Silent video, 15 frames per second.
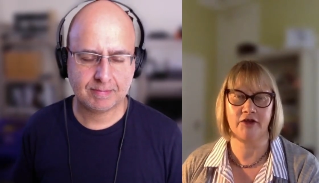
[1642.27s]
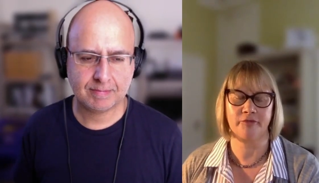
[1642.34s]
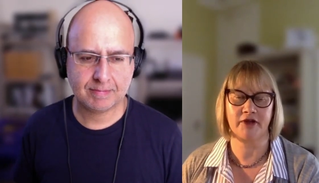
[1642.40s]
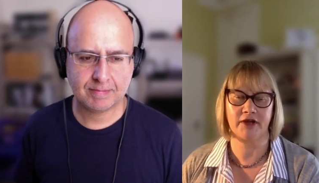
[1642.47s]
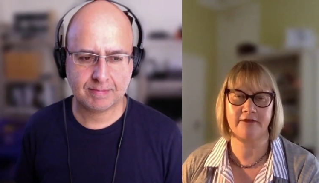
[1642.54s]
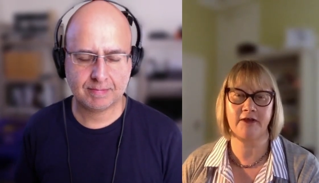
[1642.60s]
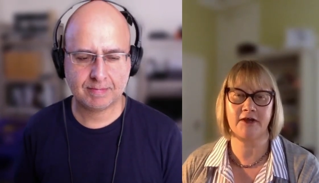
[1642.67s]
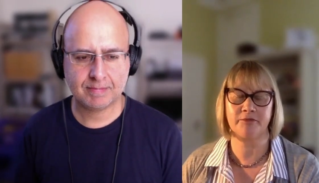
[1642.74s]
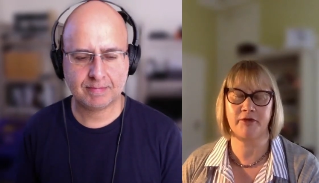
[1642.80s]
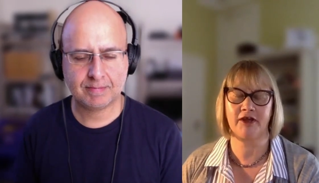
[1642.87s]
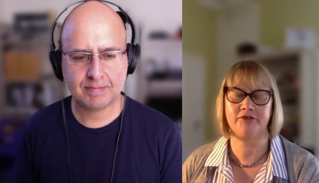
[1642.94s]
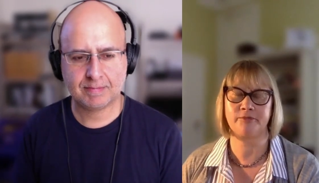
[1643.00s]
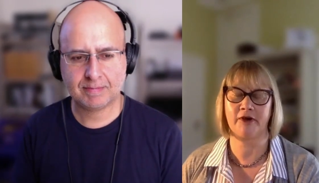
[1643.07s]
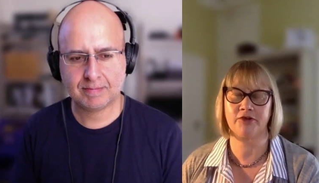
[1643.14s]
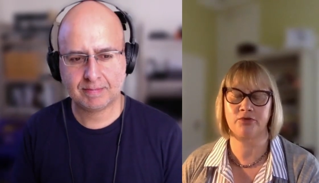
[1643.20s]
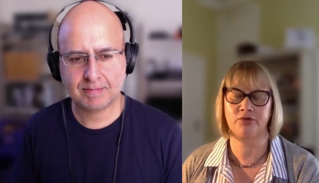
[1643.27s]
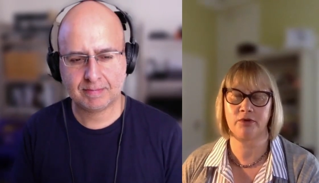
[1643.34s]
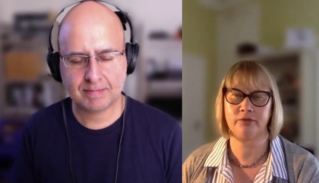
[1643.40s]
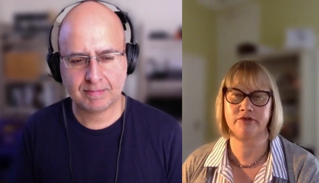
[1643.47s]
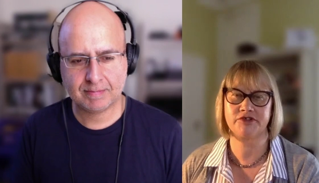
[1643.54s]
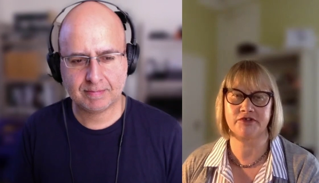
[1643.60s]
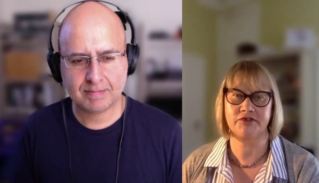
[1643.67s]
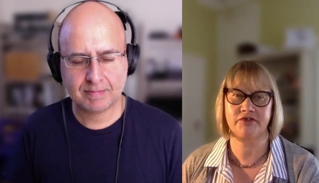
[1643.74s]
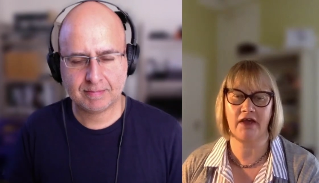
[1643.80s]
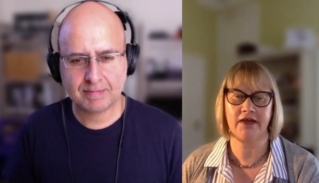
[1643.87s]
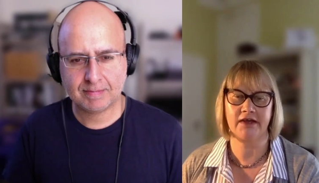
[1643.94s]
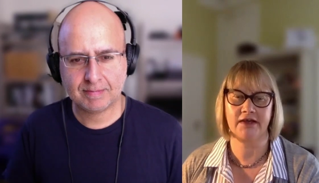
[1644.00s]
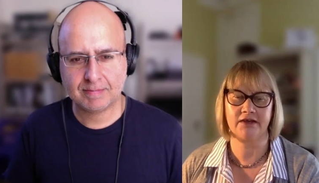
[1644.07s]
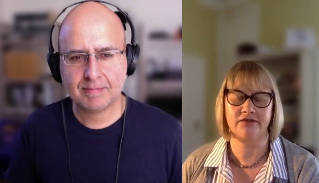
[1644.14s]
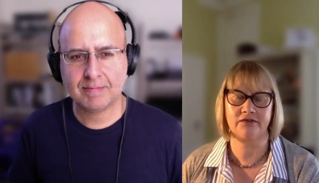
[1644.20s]
Speaker 1: But I think it plays back to what we were just
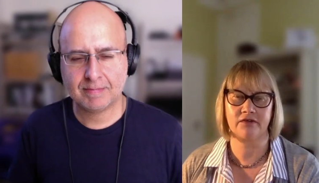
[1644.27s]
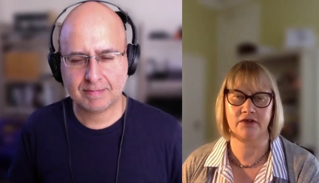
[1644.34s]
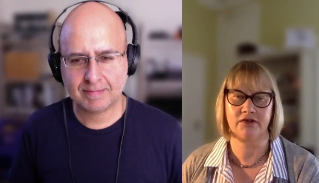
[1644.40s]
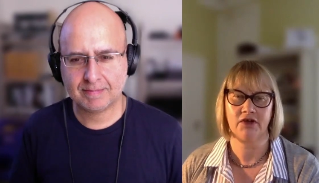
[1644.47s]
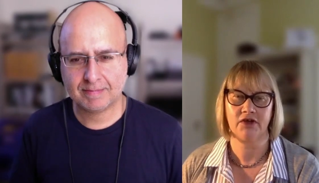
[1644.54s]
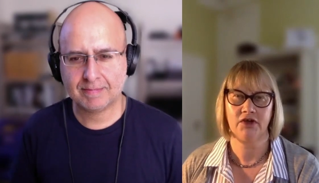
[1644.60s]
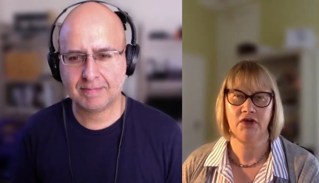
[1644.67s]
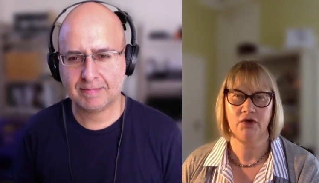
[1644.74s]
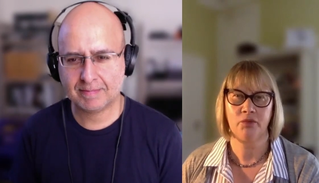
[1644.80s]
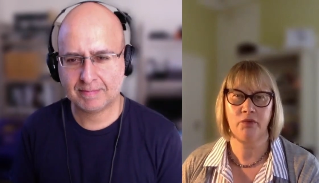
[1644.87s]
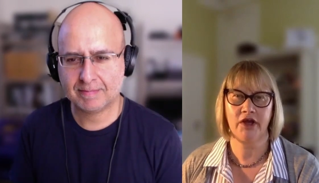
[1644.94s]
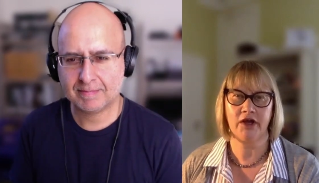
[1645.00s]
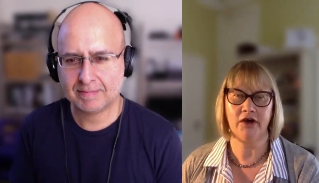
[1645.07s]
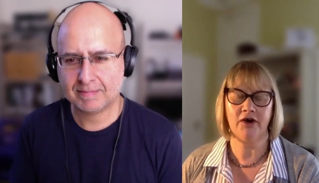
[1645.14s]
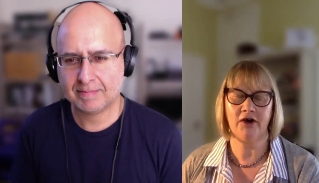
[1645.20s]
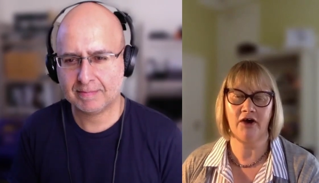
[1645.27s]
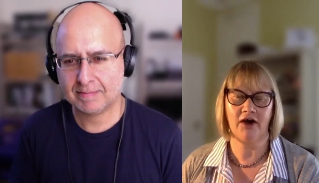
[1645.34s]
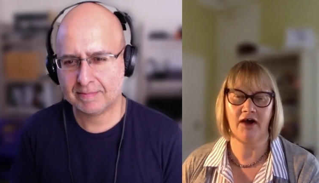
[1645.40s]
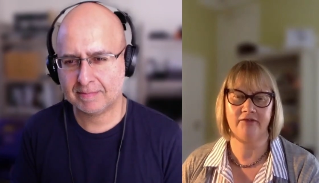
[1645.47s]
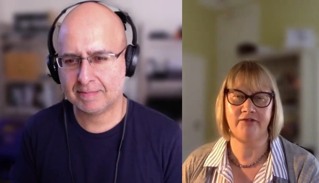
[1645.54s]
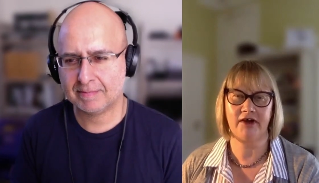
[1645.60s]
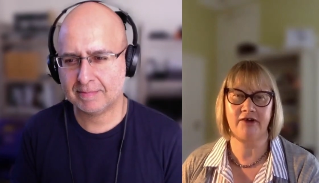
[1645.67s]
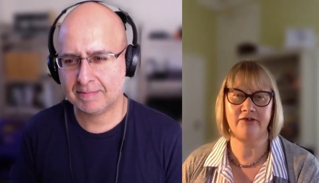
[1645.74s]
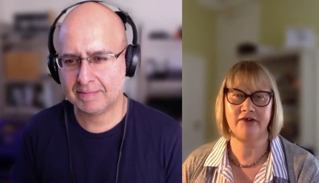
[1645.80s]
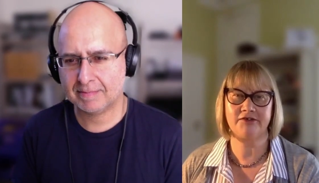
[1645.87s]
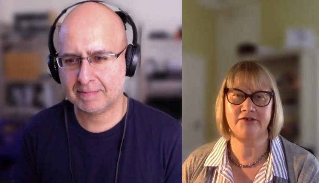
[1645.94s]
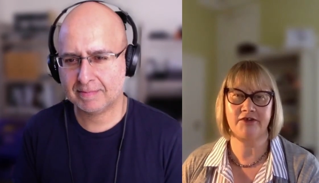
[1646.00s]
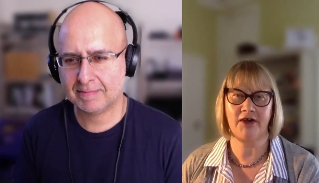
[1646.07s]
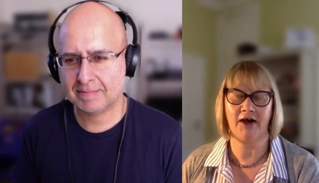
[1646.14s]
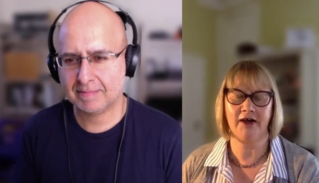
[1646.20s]
saying is that we are a very
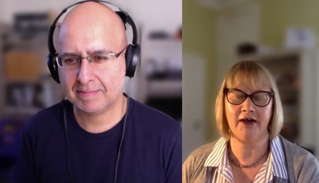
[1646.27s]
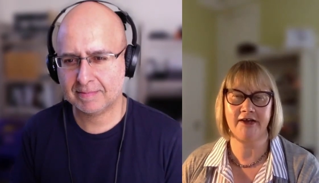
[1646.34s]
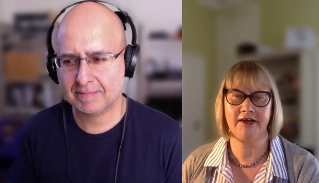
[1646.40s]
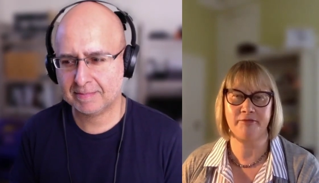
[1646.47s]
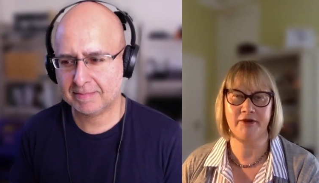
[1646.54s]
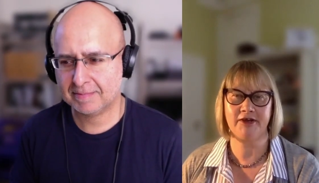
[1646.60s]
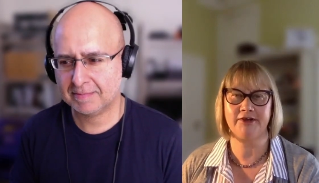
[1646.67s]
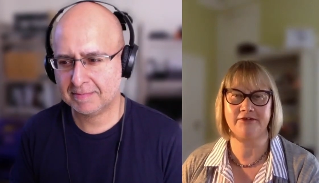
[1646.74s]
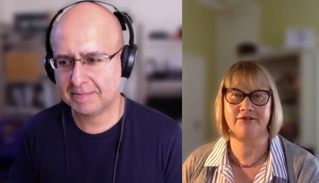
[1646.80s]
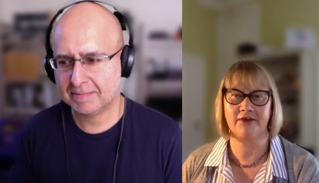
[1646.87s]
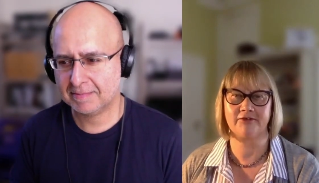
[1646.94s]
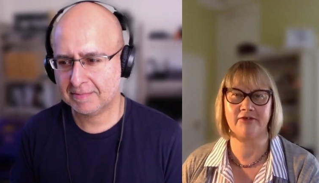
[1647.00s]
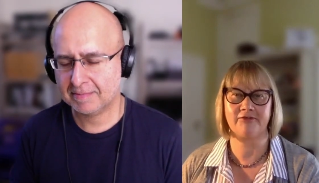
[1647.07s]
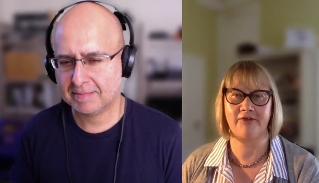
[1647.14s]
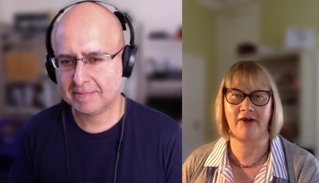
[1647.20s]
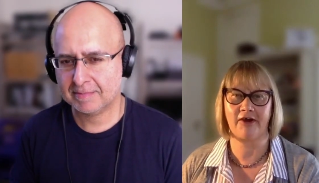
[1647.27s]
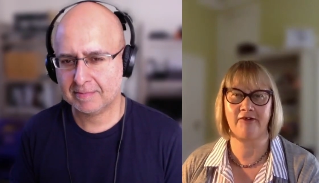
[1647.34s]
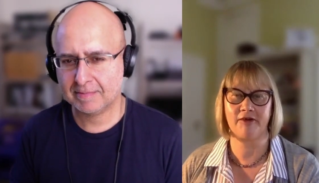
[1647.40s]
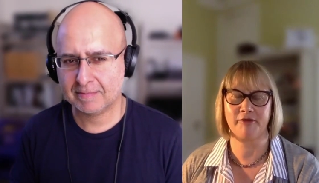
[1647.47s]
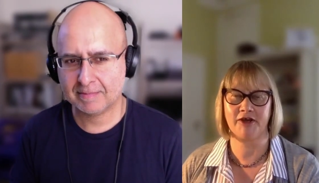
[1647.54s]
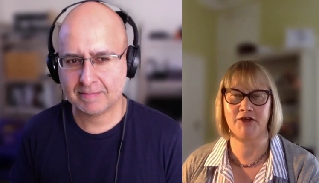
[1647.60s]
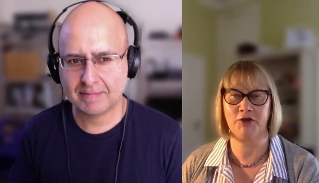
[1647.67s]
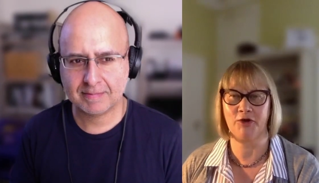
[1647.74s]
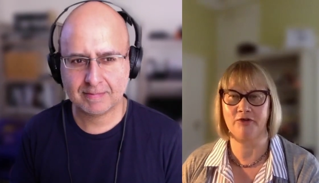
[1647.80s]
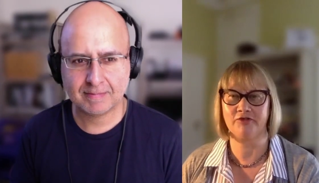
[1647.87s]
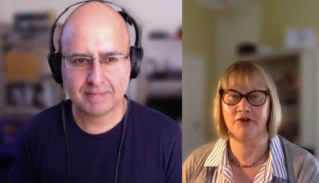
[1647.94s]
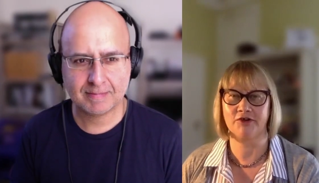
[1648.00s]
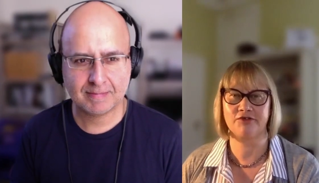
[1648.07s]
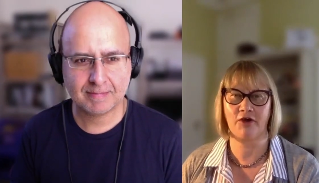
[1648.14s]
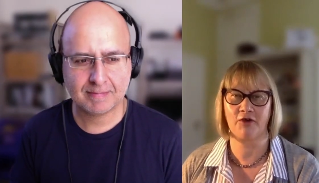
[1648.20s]
tiny piece of a very big
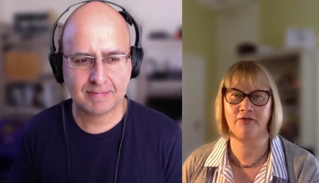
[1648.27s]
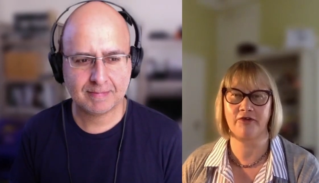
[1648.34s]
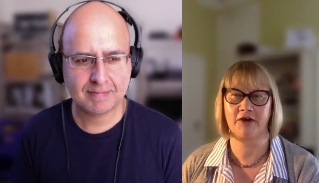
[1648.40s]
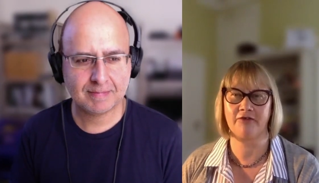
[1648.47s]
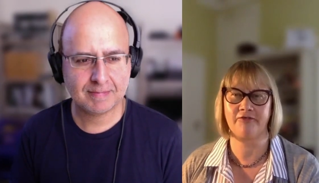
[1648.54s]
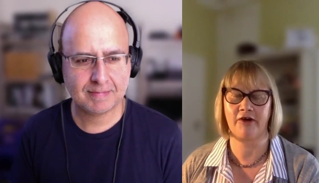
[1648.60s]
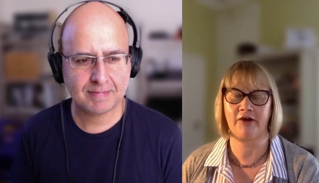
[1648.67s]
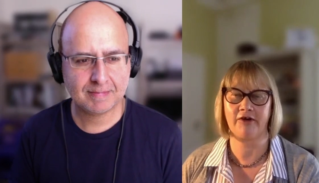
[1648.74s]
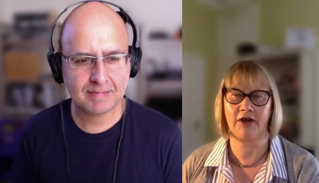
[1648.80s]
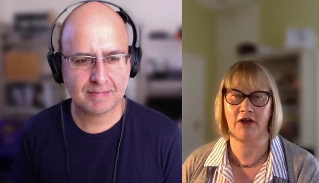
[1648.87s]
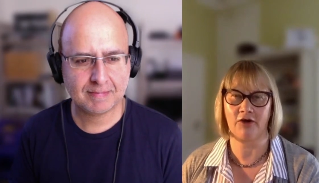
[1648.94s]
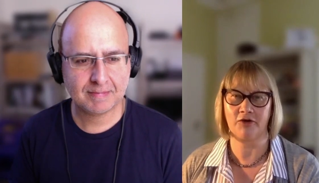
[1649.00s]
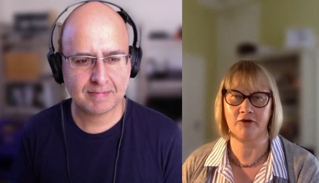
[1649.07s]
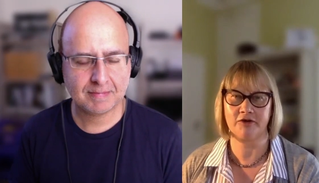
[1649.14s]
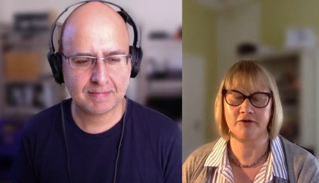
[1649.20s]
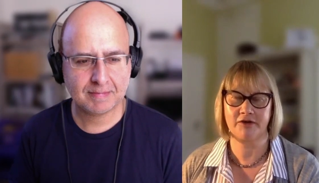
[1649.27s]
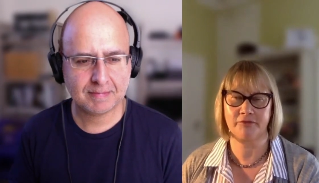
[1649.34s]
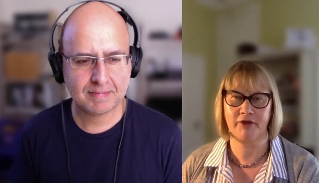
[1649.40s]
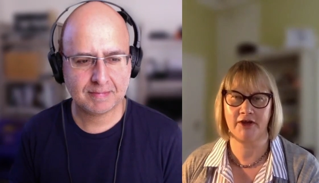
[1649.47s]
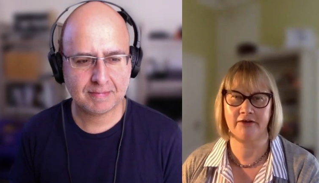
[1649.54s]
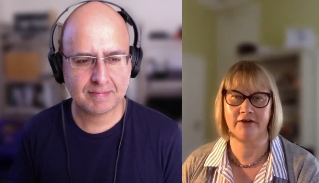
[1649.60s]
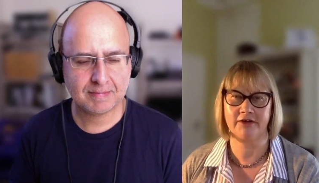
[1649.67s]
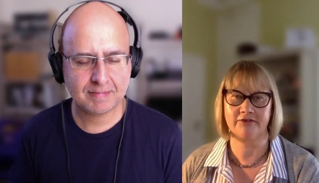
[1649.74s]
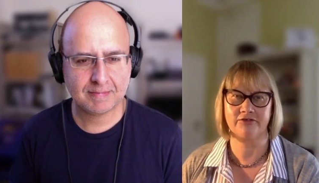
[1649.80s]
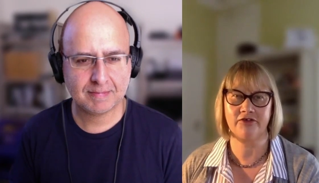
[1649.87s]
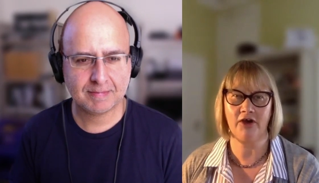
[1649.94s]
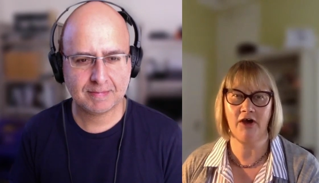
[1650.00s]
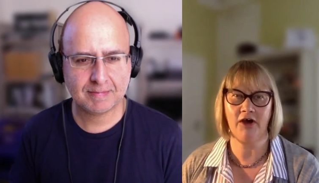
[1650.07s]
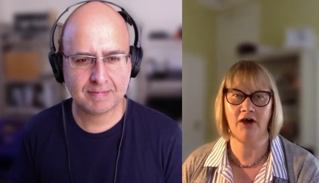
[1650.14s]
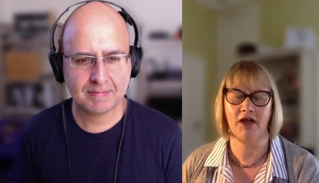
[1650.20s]
universe over a very long period of
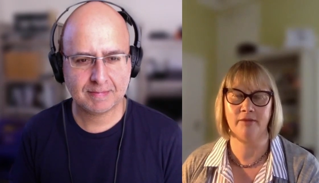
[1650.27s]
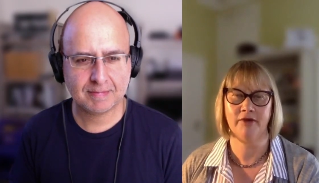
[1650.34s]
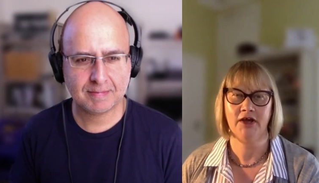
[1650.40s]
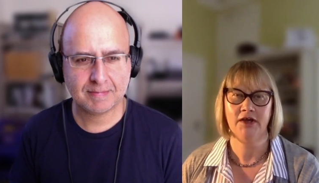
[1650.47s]
time.